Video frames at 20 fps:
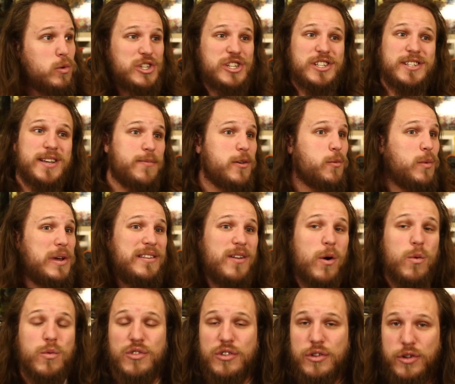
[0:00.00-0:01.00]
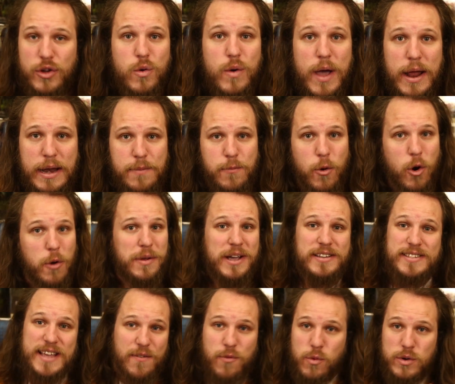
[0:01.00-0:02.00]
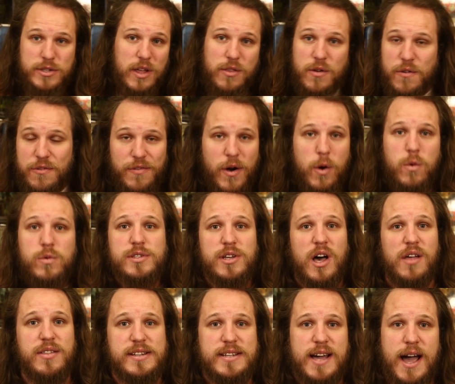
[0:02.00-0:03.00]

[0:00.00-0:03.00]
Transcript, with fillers: which is something we don't don't do anymore because everyone's on their phones all the